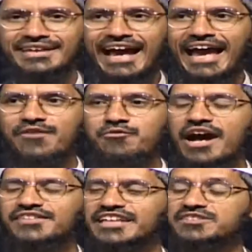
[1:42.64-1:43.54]
And if you
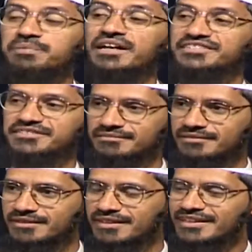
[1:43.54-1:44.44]
ask experts,
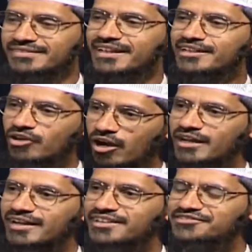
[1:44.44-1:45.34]
the
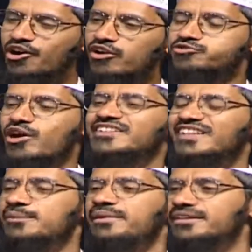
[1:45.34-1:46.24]
tolerance also has a
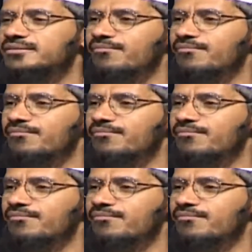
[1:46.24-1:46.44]
limit.